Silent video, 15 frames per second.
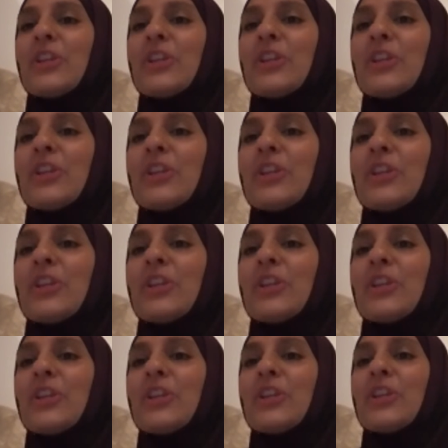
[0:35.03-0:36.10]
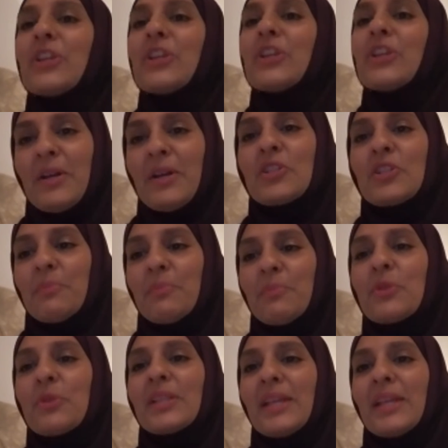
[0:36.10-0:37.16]
So I knew it was, mashallah, most
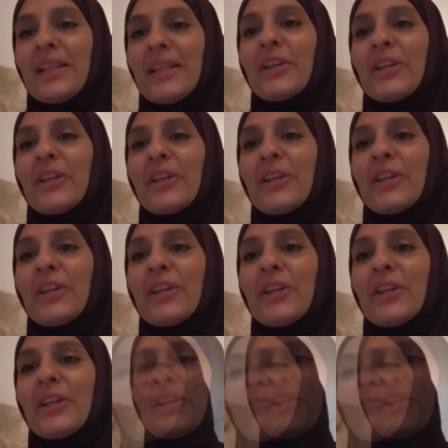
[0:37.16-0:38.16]
likely going to be a good product.